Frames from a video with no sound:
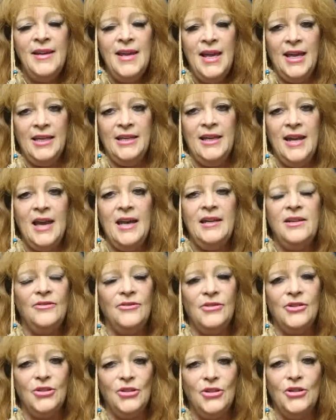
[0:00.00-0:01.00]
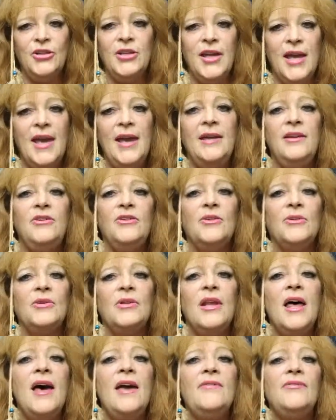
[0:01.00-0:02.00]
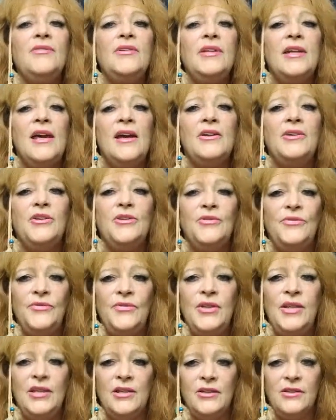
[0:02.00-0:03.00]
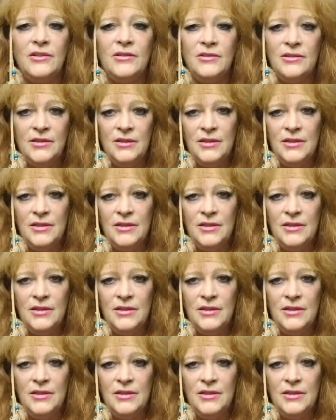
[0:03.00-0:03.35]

And kind of look at your life and how you feel.